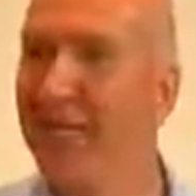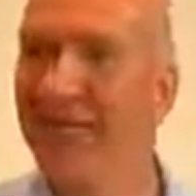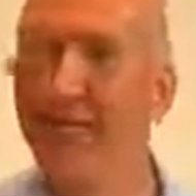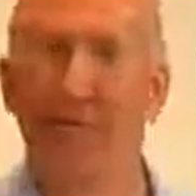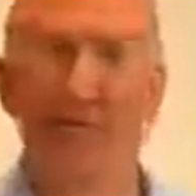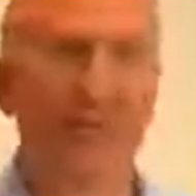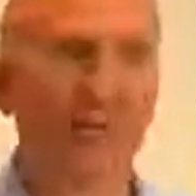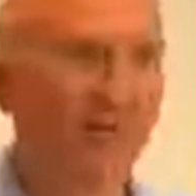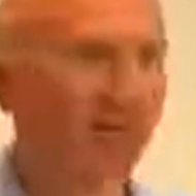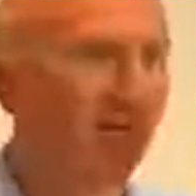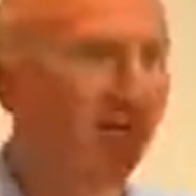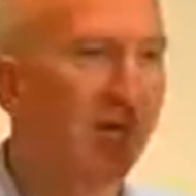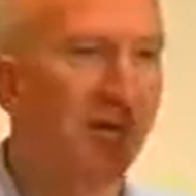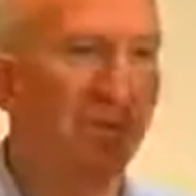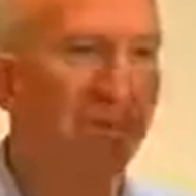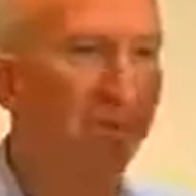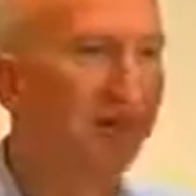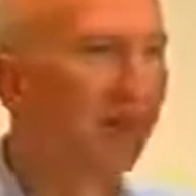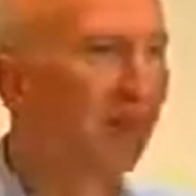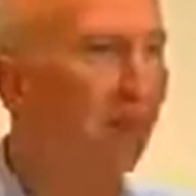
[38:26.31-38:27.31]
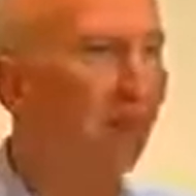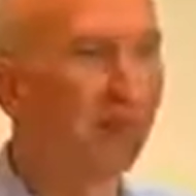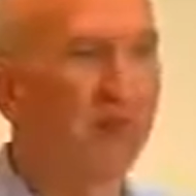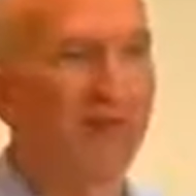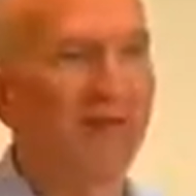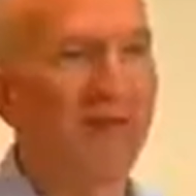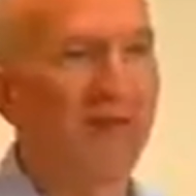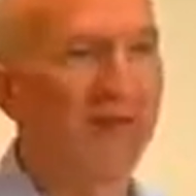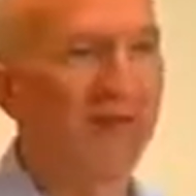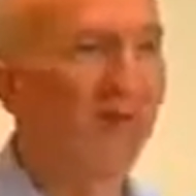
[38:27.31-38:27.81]
So there's probably 4
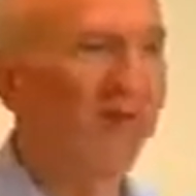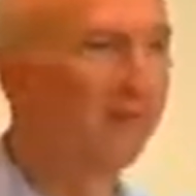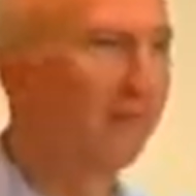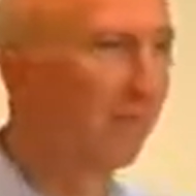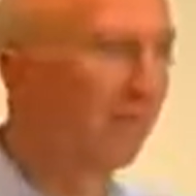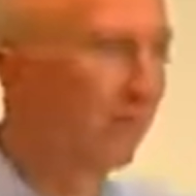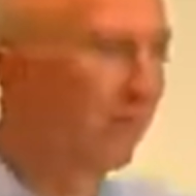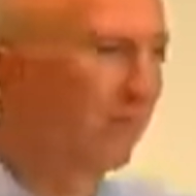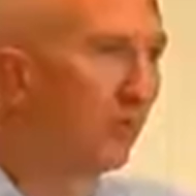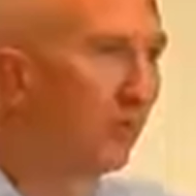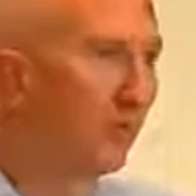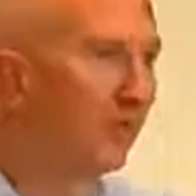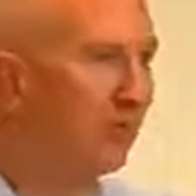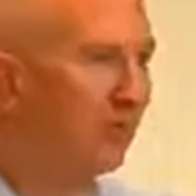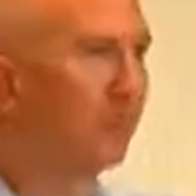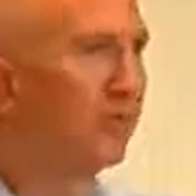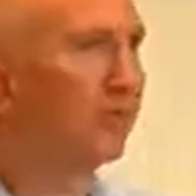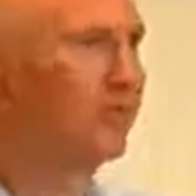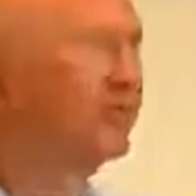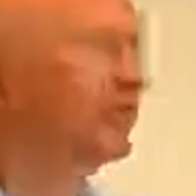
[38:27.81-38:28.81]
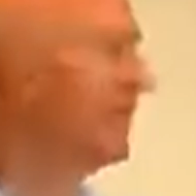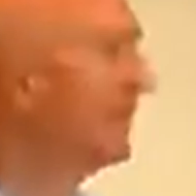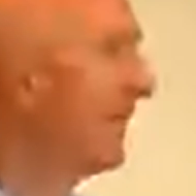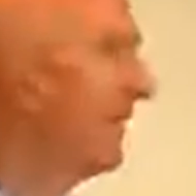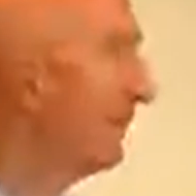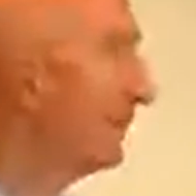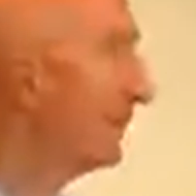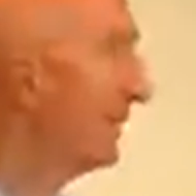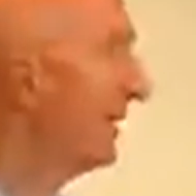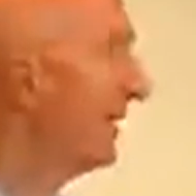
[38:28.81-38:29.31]
or 5 quick
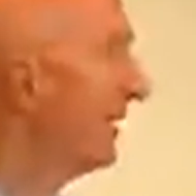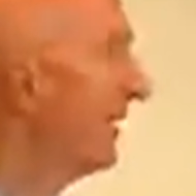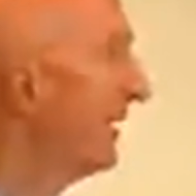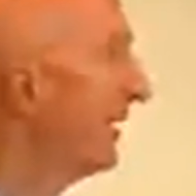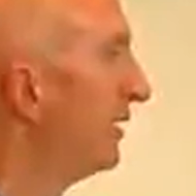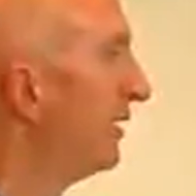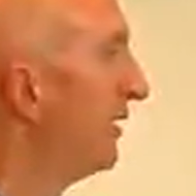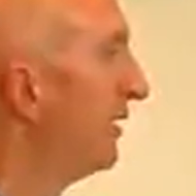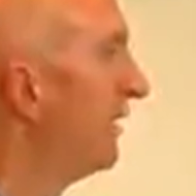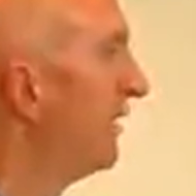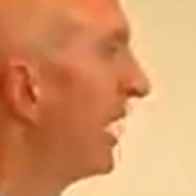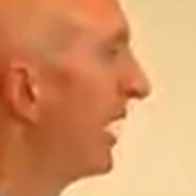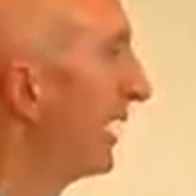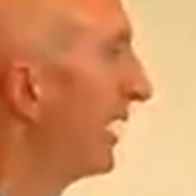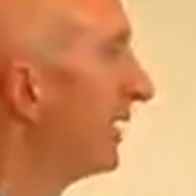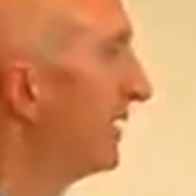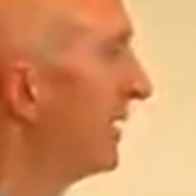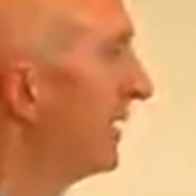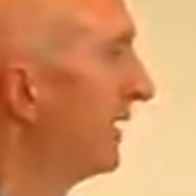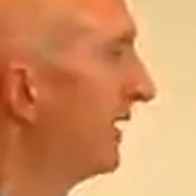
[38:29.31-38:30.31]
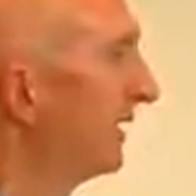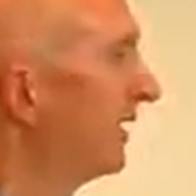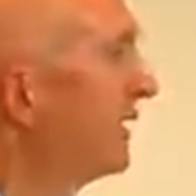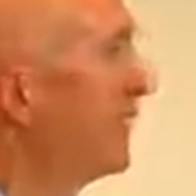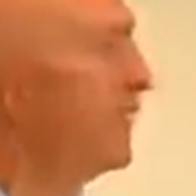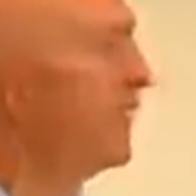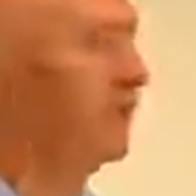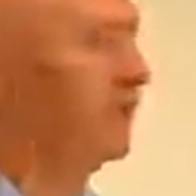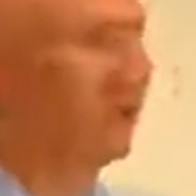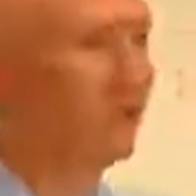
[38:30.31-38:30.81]
steps that need to be documented.
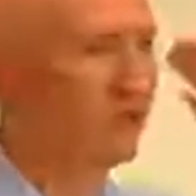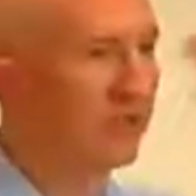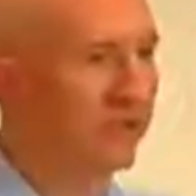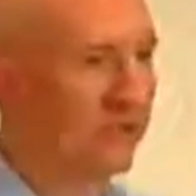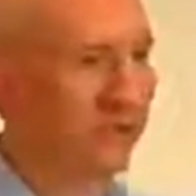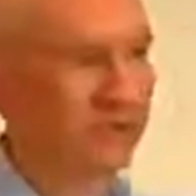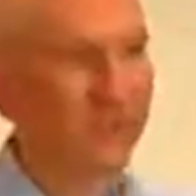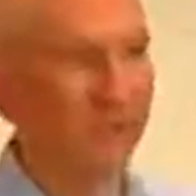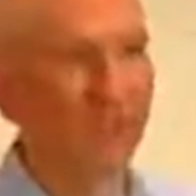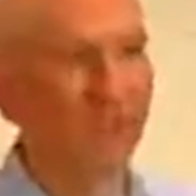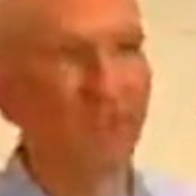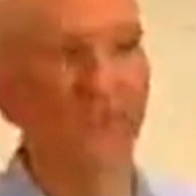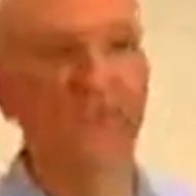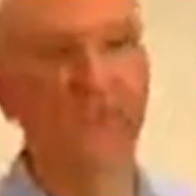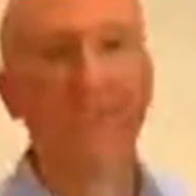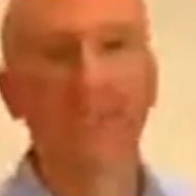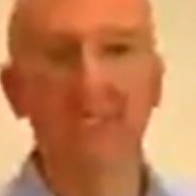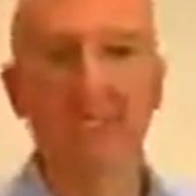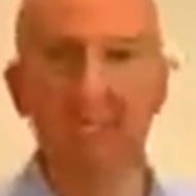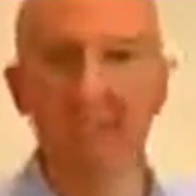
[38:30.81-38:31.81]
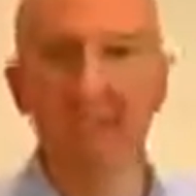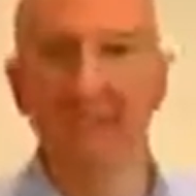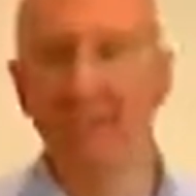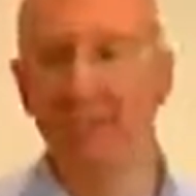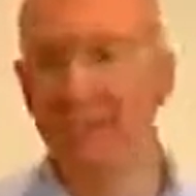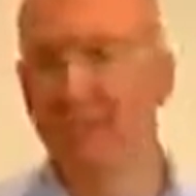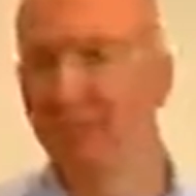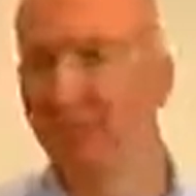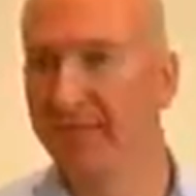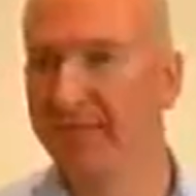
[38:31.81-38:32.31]
First you click on this, then you
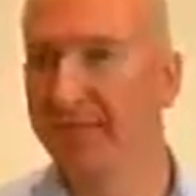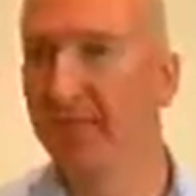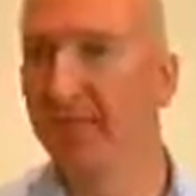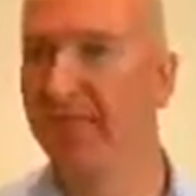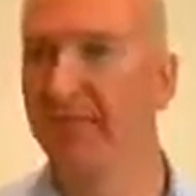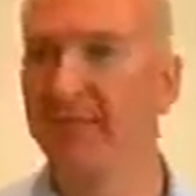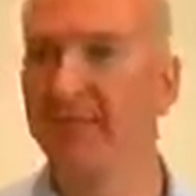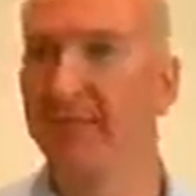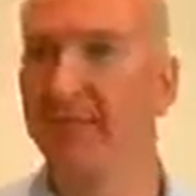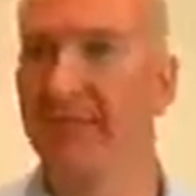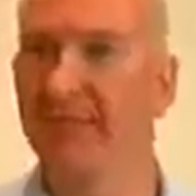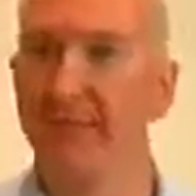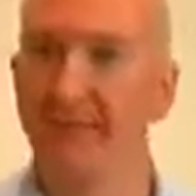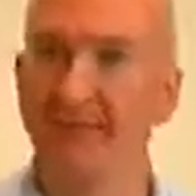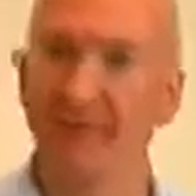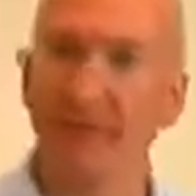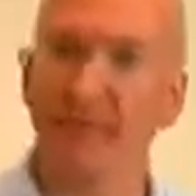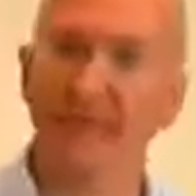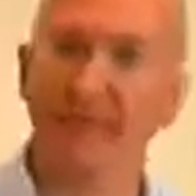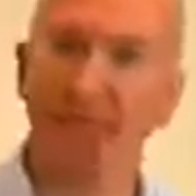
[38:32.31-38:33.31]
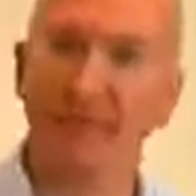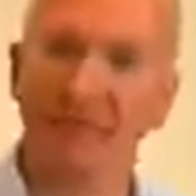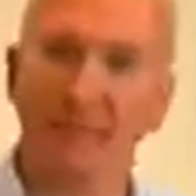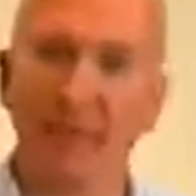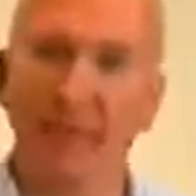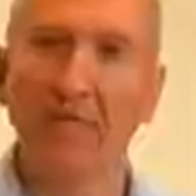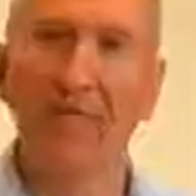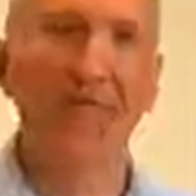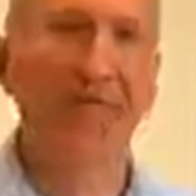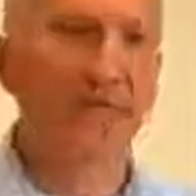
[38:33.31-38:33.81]
answer this question, yes or
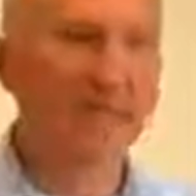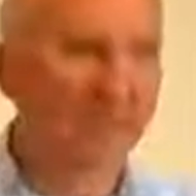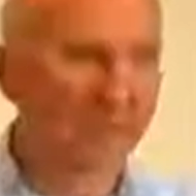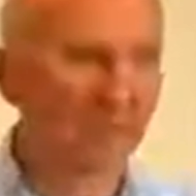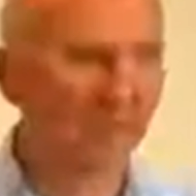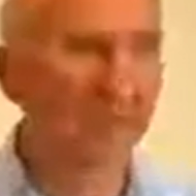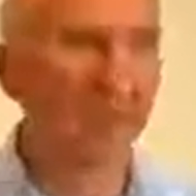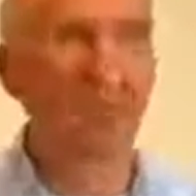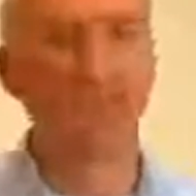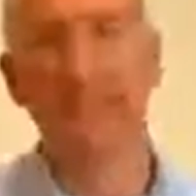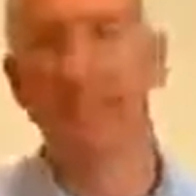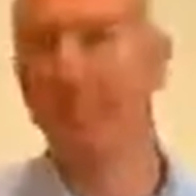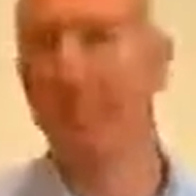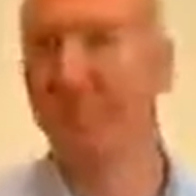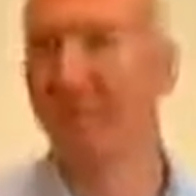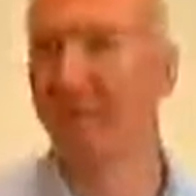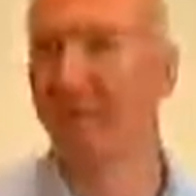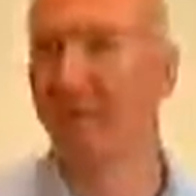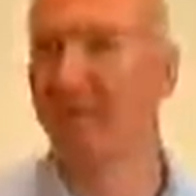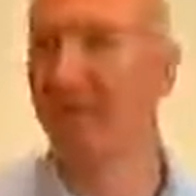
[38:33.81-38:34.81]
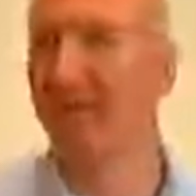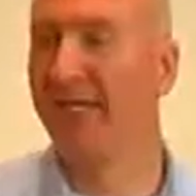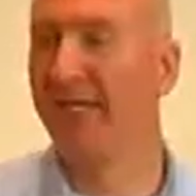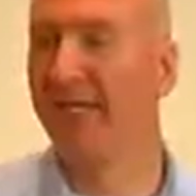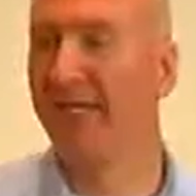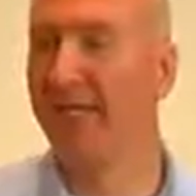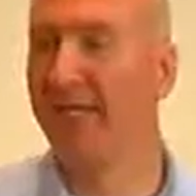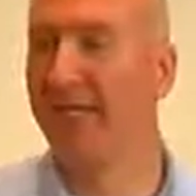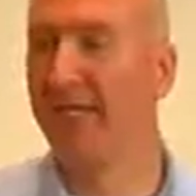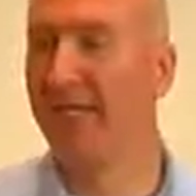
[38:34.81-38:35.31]
no. This is where we save them
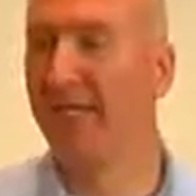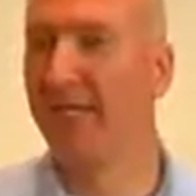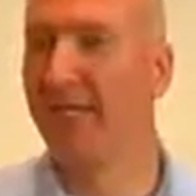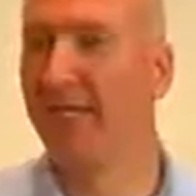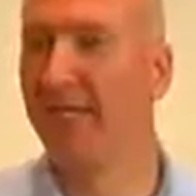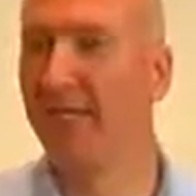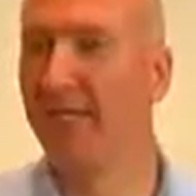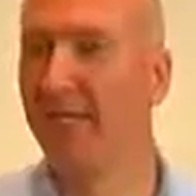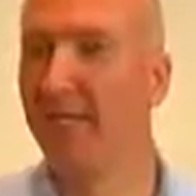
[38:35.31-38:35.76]
kind of stuff.